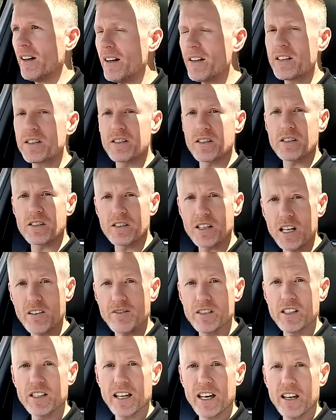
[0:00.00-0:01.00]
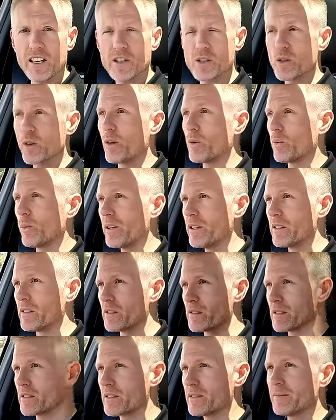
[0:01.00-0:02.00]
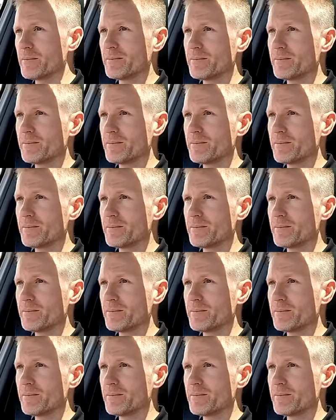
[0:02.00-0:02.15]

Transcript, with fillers: It is a safety cage on wheels.